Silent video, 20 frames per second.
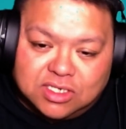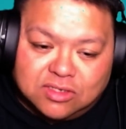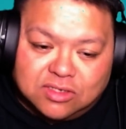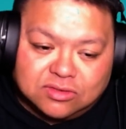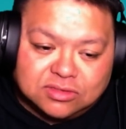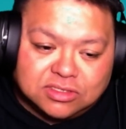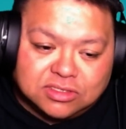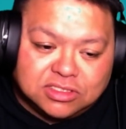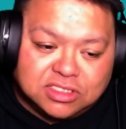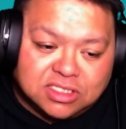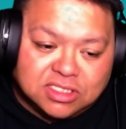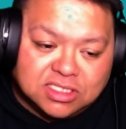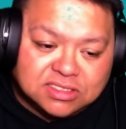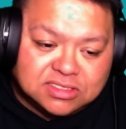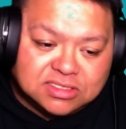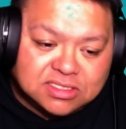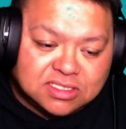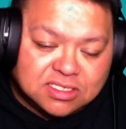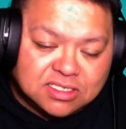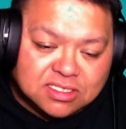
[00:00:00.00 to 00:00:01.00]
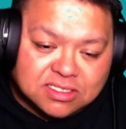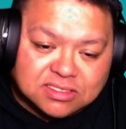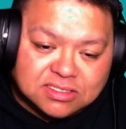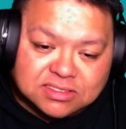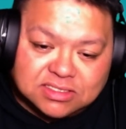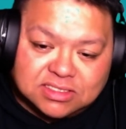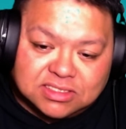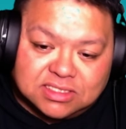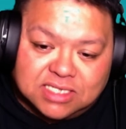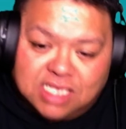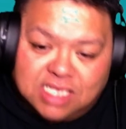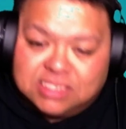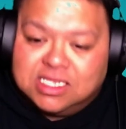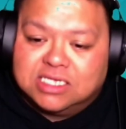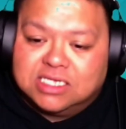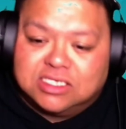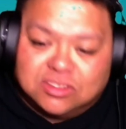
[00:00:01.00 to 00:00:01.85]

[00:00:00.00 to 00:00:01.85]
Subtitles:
older and you're listening to this and you're not that